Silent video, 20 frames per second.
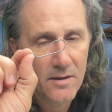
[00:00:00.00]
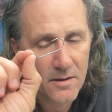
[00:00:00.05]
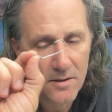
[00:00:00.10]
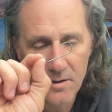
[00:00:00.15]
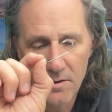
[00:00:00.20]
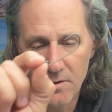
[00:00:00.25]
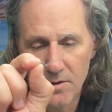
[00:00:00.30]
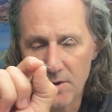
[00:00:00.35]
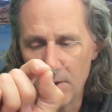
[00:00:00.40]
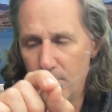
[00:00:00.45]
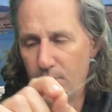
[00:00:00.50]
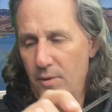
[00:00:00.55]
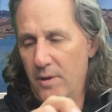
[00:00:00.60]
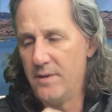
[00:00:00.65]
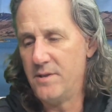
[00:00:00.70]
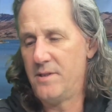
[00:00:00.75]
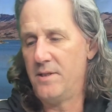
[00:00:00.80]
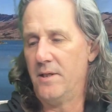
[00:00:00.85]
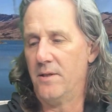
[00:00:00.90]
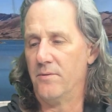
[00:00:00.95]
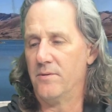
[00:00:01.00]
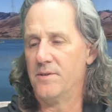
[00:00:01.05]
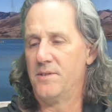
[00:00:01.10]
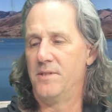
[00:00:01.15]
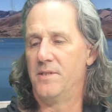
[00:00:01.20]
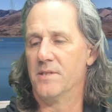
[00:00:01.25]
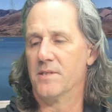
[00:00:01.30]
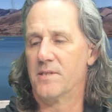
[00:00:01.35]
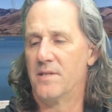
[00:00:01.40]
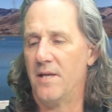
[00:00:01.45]
Hookup ratio is
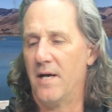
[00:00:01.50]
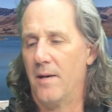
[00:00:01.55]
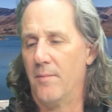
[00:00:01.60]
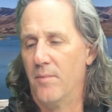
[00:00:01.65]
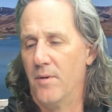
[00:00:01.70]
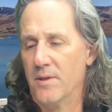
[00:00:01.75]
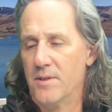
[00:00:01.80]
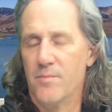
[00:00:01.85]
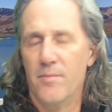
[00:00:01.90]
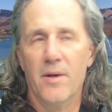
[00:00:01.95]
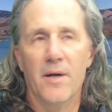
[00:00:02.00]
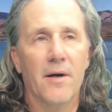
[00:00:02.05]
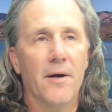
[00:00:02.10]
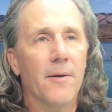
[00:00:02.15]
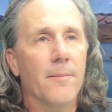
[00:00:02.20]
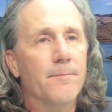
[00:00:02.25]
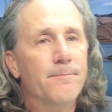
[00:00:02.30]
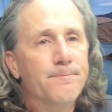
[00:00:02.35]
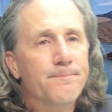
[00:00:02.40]
just that much better.